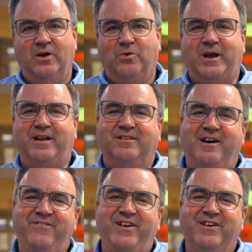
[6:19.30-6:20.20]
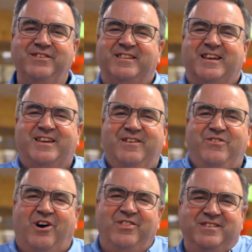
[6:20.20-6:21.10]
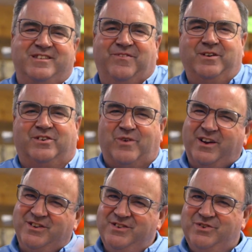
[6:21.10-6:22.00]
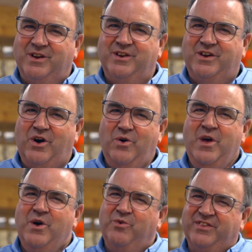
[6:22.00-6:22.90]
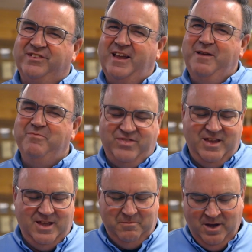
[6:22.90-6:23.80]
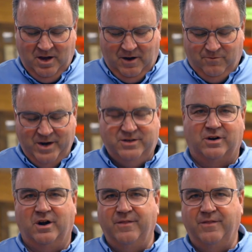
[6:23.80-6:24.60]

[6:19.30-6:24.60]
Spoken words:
What I love here is that they give you all these different directions you could go with the same theme of winter.